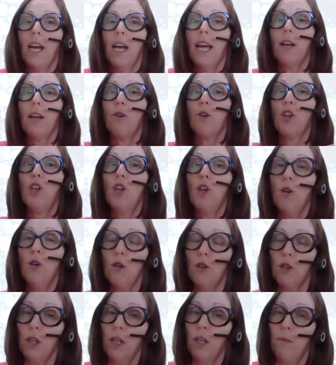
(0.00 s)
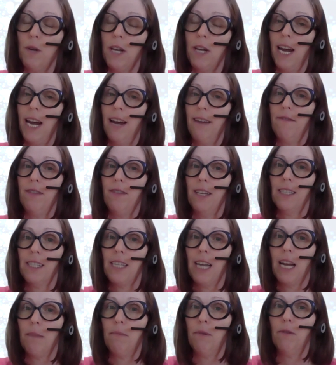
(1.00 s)
Usually we have this
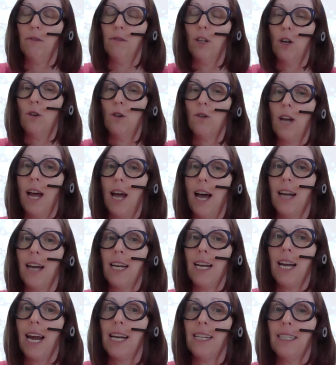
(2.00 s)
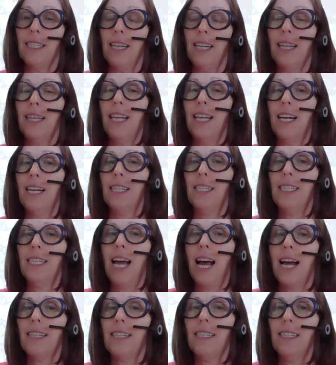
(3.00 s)
type of loan on an asset that is
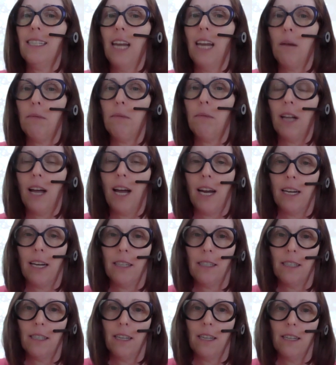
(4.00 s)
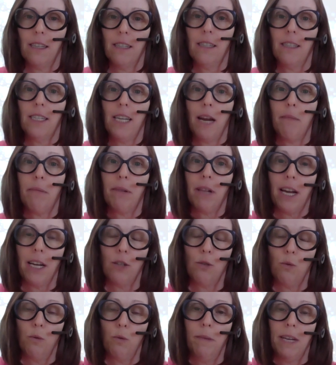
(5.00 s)
not stabilized.
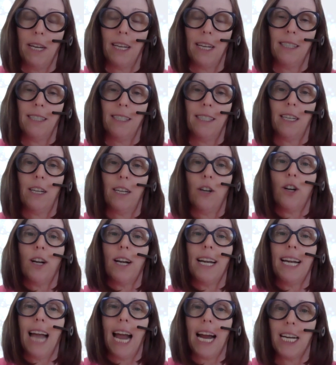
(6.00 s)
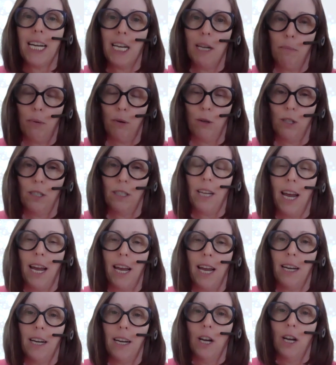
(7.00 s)
Stabilized would be considered
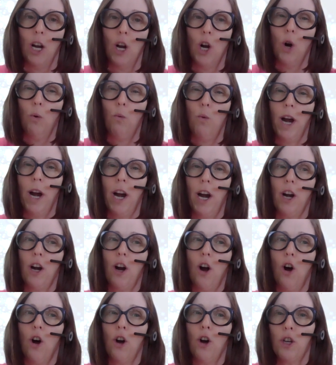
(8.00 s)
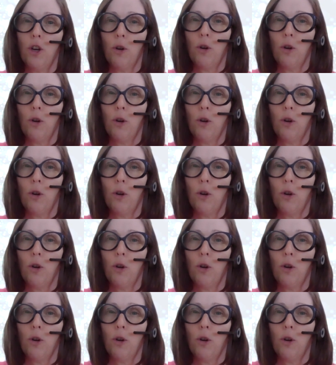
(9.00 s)
90%, where all you're